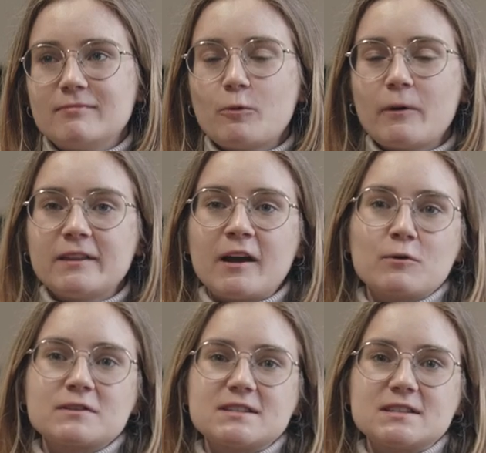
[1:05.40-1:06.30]
When I
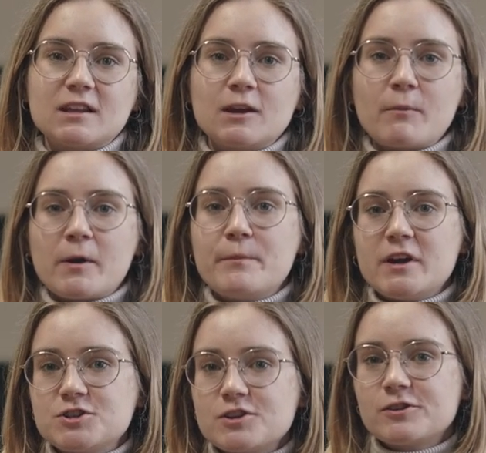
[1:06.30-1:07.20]
was studying my
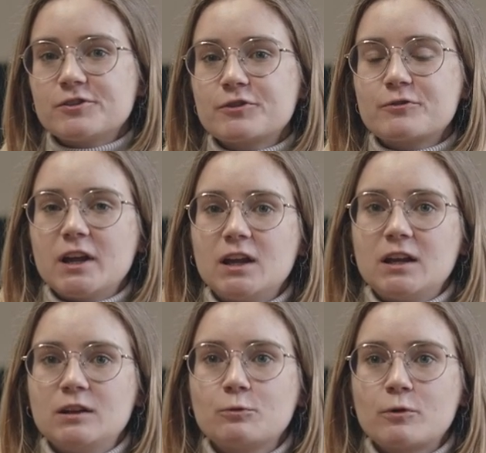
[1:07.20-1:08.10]
bachelor degree
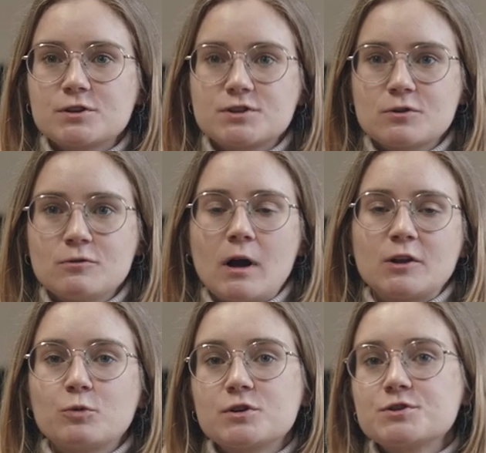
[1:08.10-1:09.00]
in Warsaw,
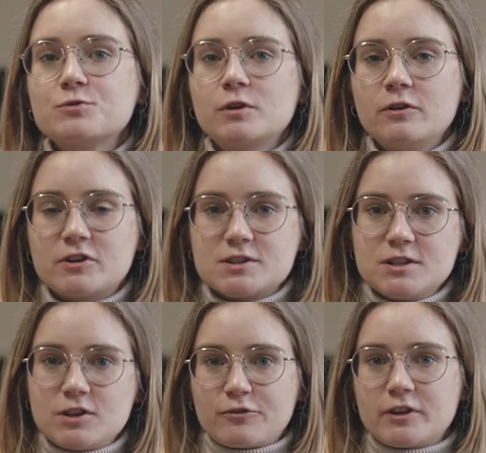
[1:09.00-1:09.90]
at Warsaw
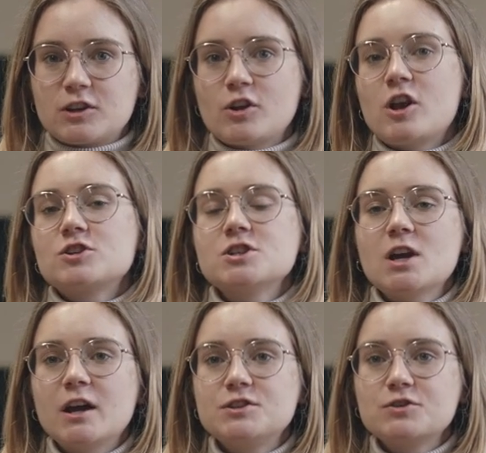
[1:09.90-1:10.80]
University of
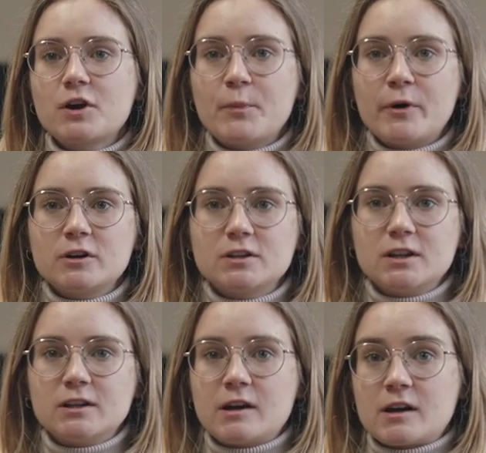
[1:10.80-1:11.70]
Technology, I took a part
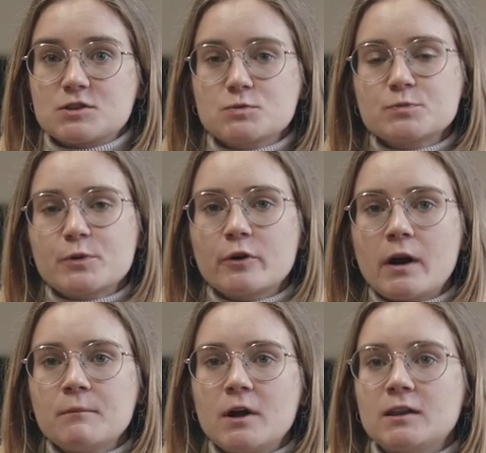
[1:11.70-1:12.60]
in Erasmus
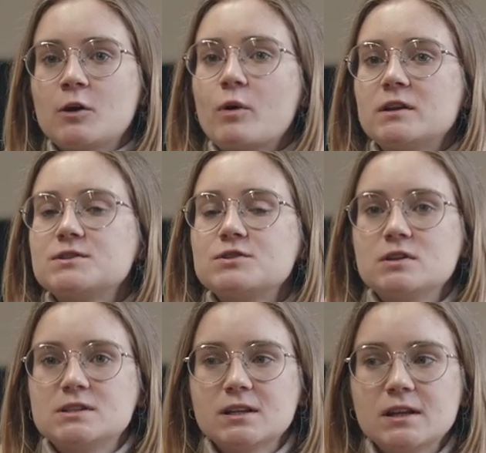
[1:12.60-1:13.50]
program and I went
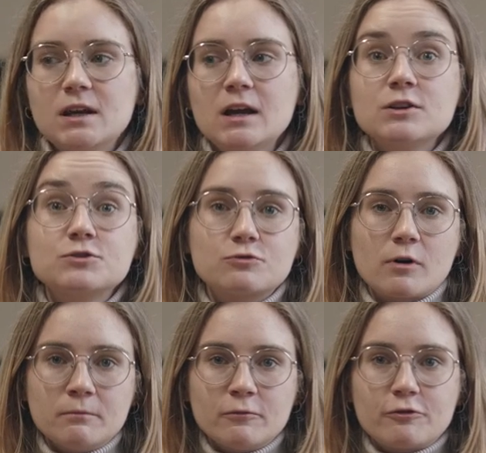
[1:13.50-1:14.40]
to Italy, to
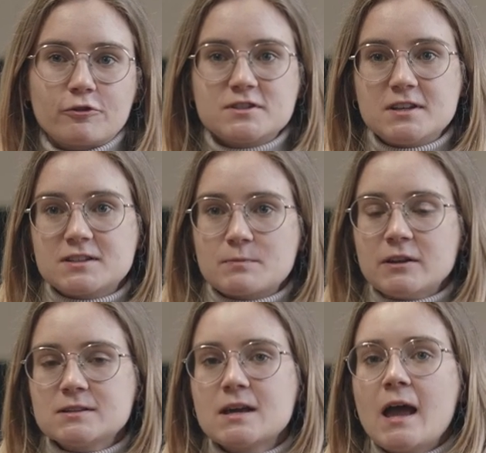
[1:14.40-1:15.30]
Rome, for 6
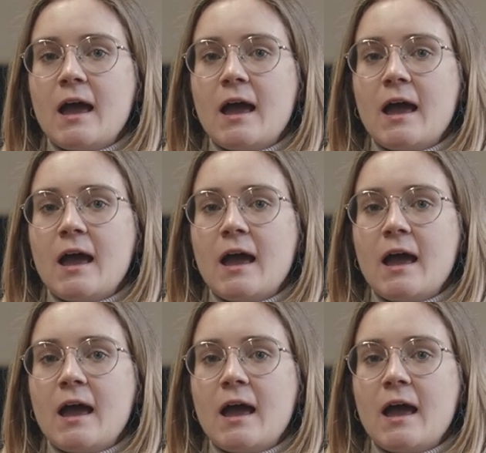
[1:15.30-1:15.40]
months.